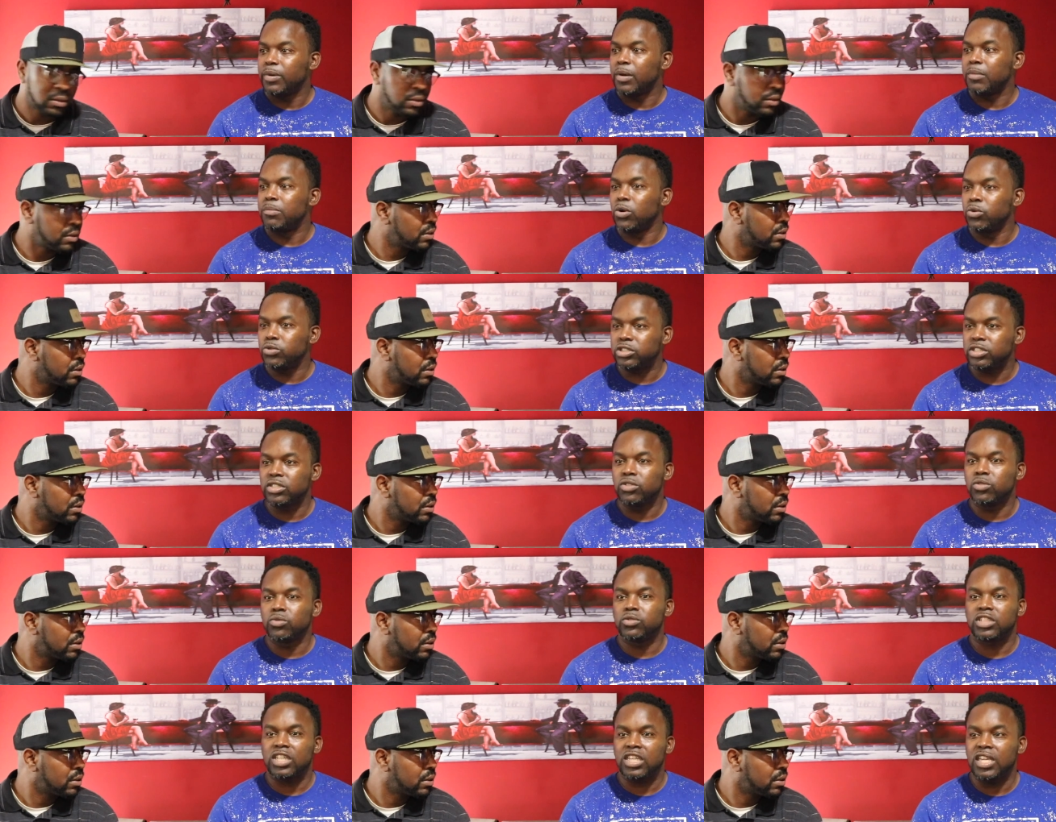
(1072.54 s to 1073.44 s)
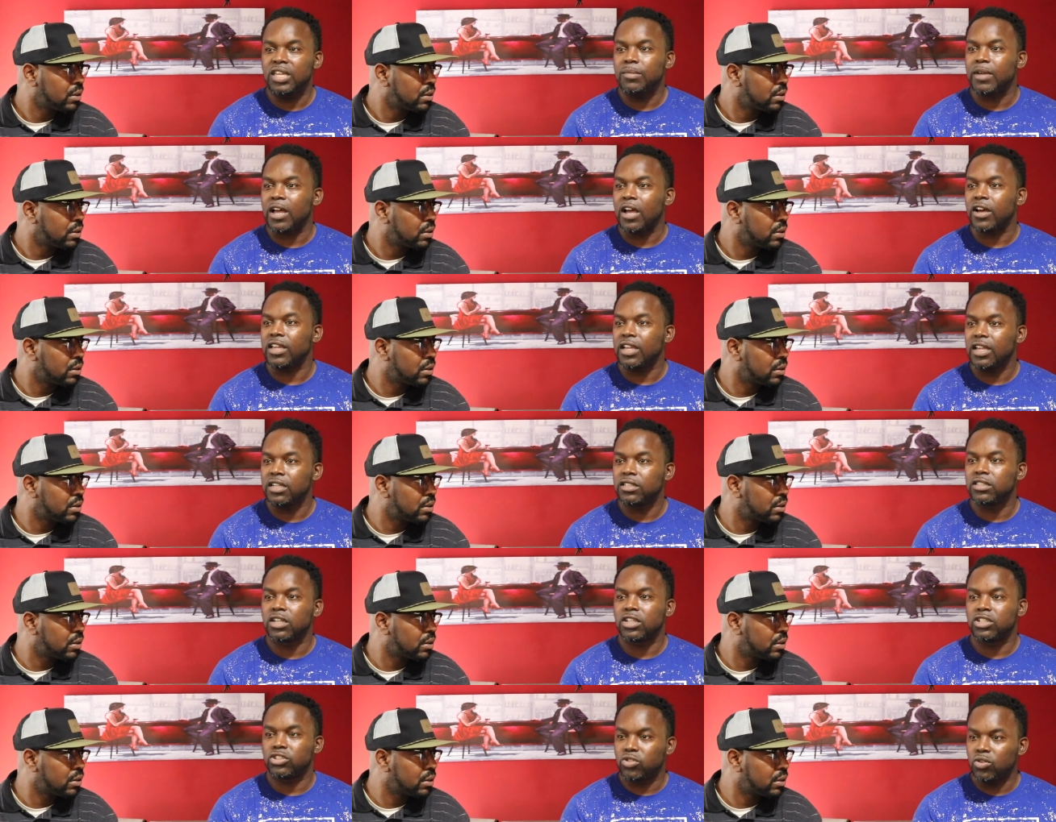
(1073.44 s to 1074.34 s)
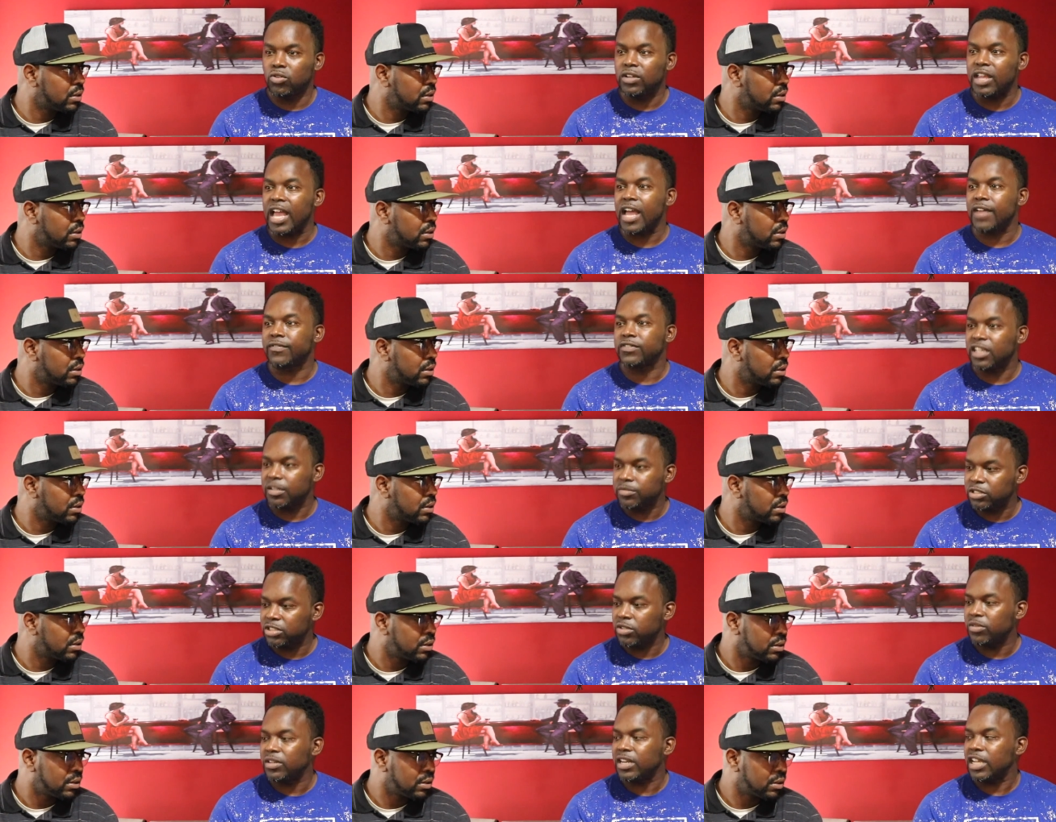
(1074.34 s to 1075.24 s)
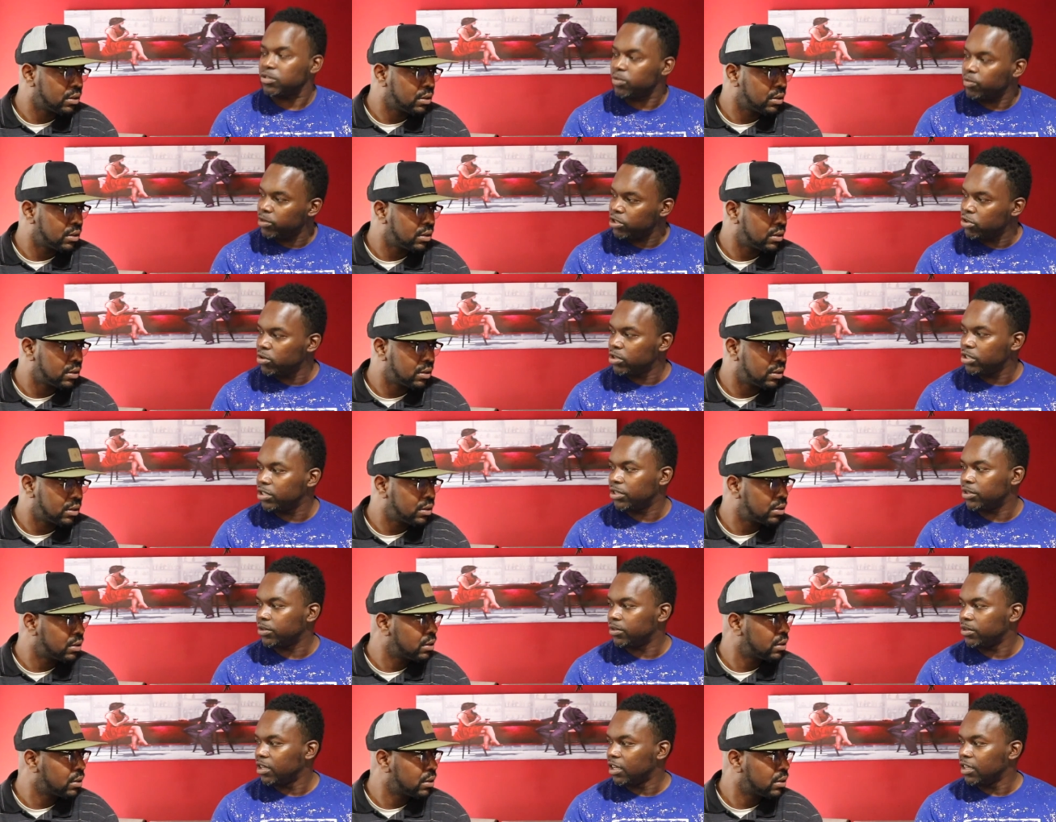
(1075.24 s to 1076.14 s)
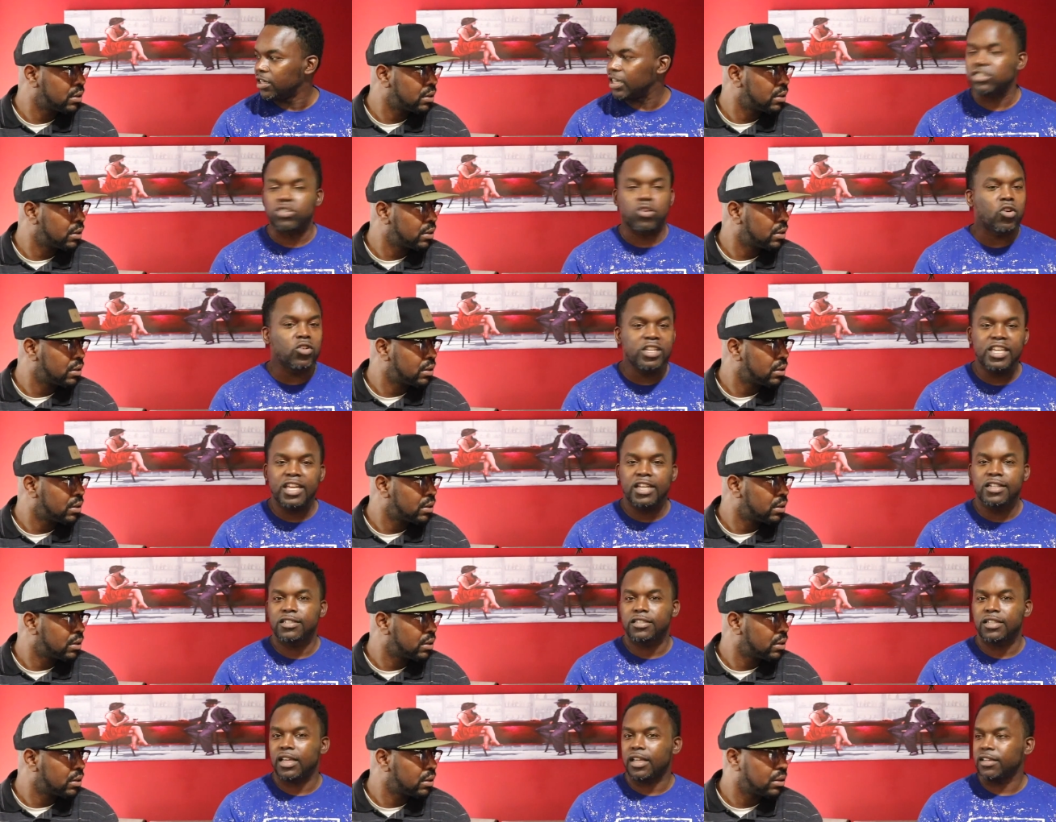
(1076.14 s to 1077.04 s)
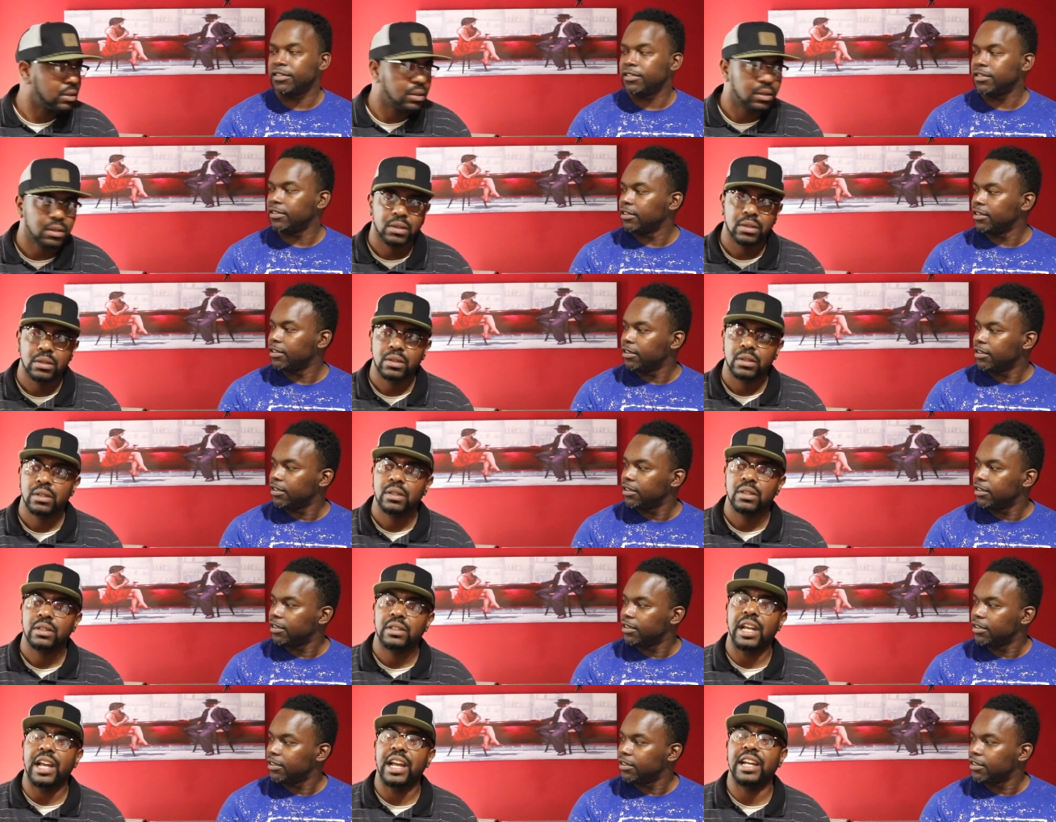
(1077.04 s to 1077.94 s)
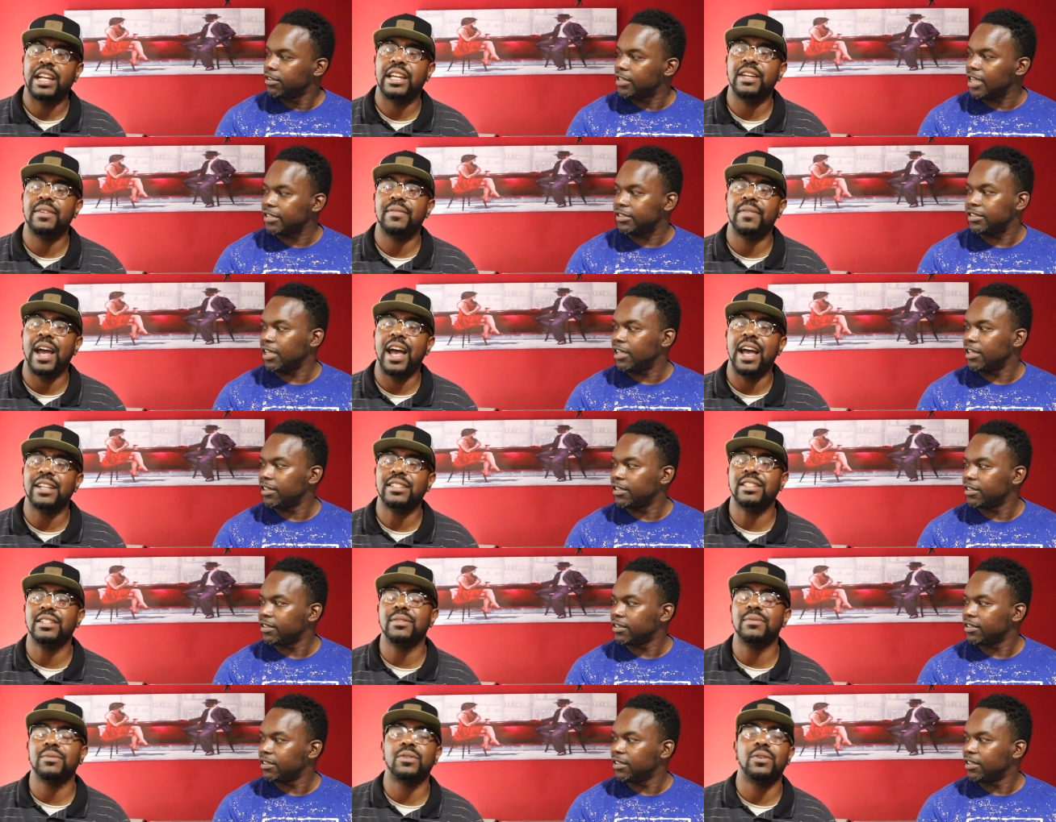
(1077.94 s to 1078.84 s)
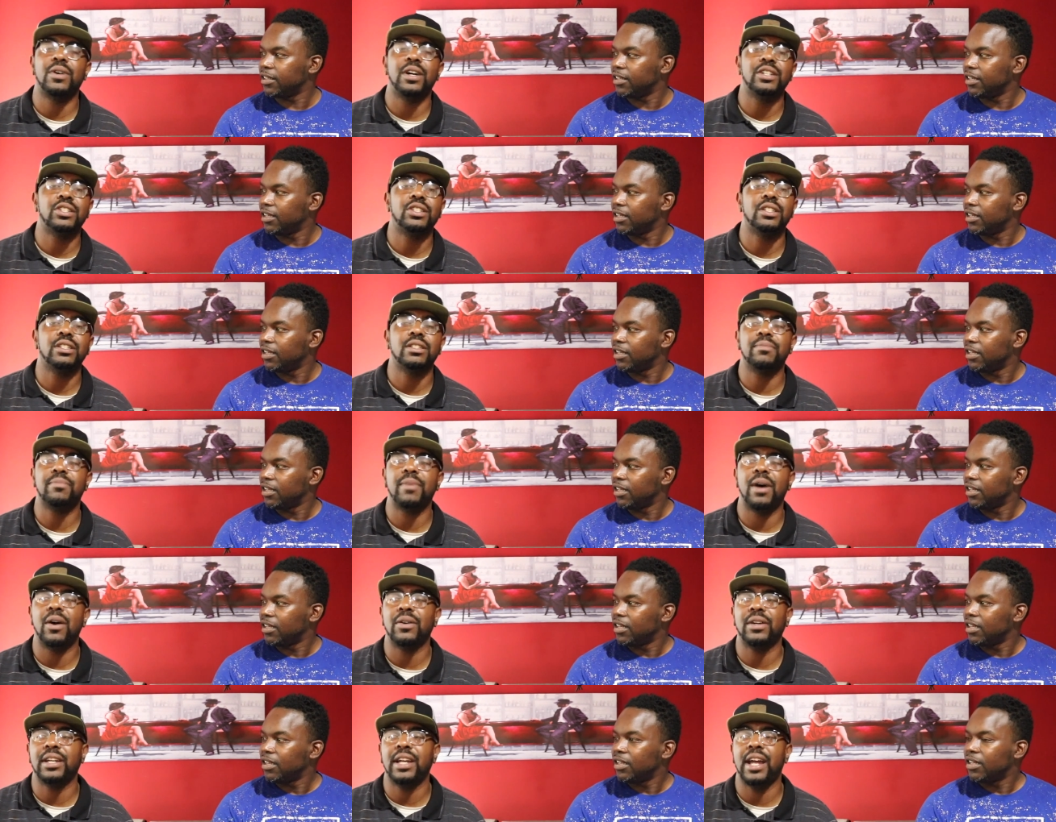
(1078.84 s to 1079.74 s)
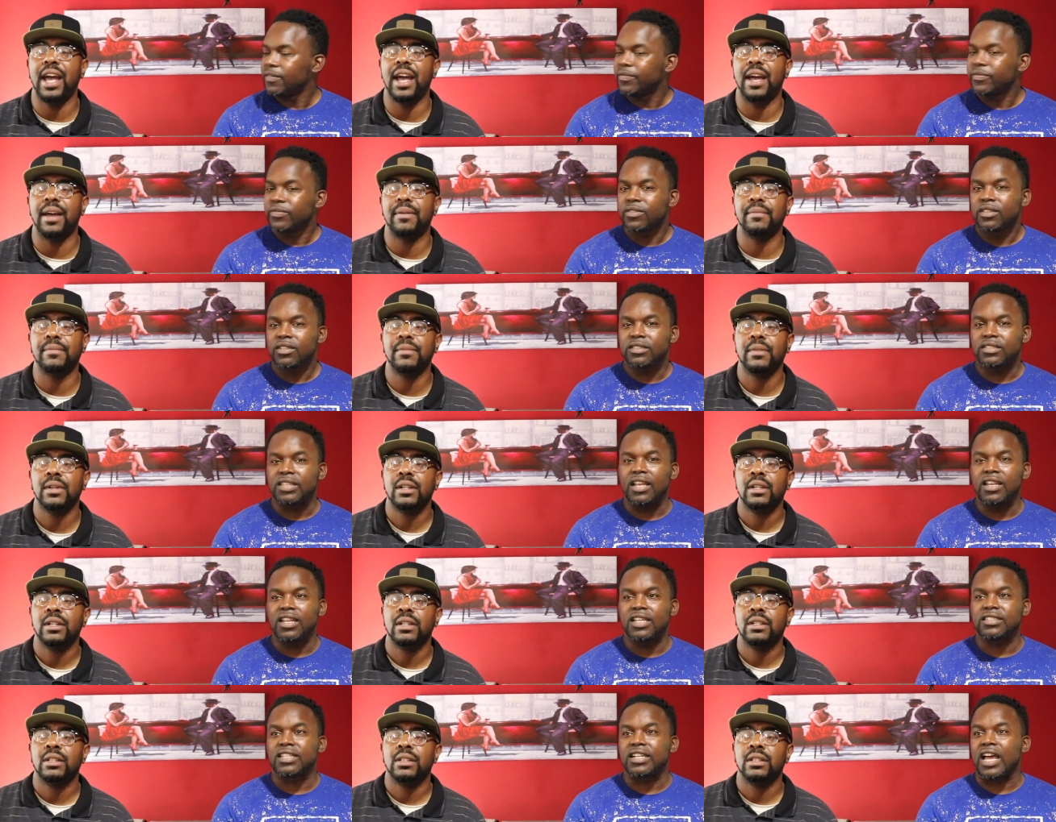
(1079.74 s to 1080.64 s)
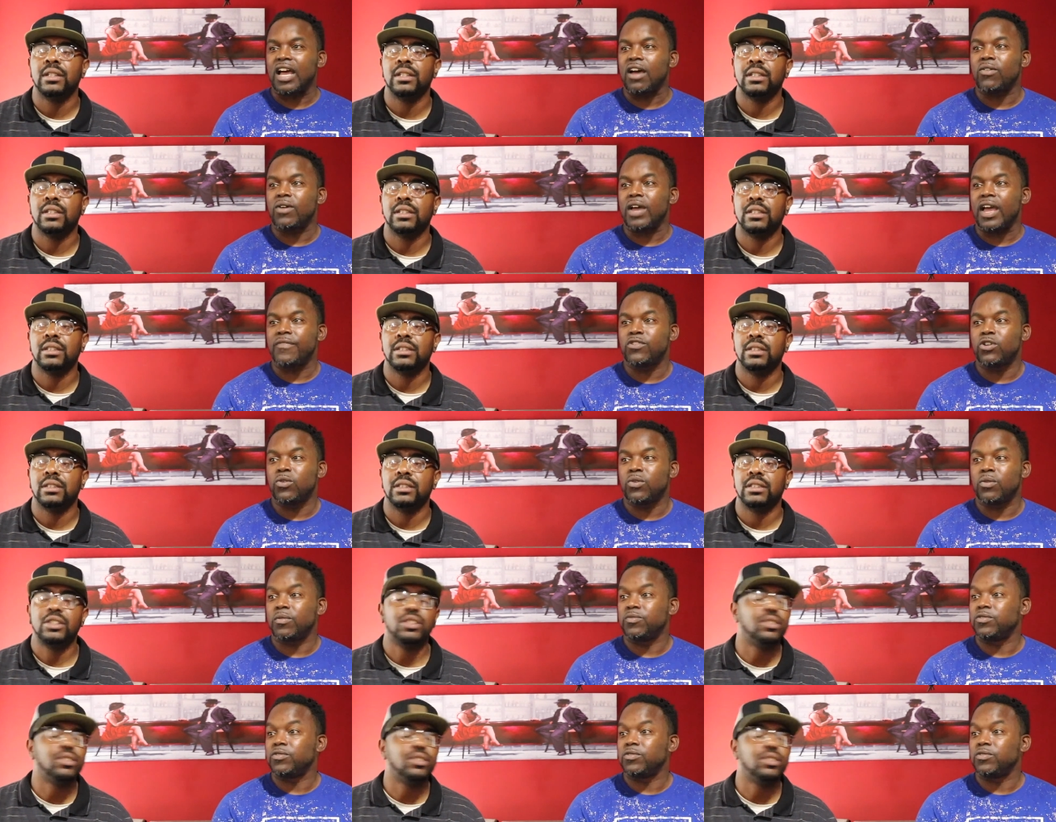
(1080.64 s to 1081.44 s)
Speaker 1: promotional team out here to control the halftime show, and that's what we're going to do. That's all he had to say. They keep
Speaker 2: asking them questions about Cat. He said, listen, I don't have no